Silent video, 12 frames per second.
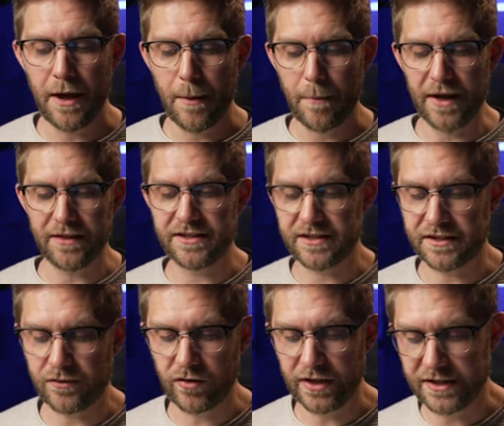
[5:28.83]
But this is
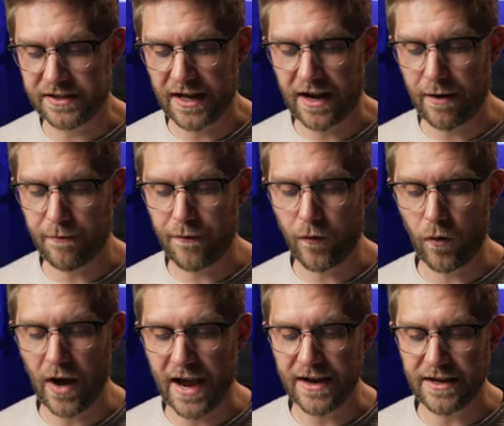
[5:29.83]
really set up for
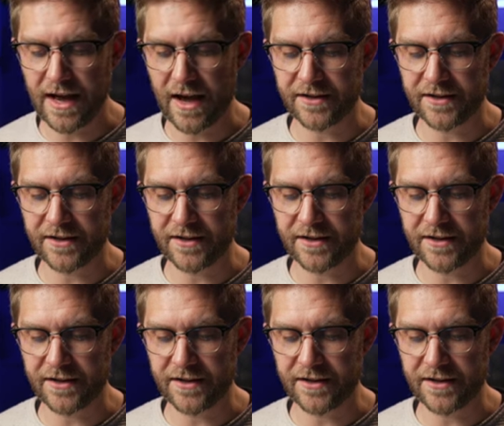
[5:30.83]
A D R.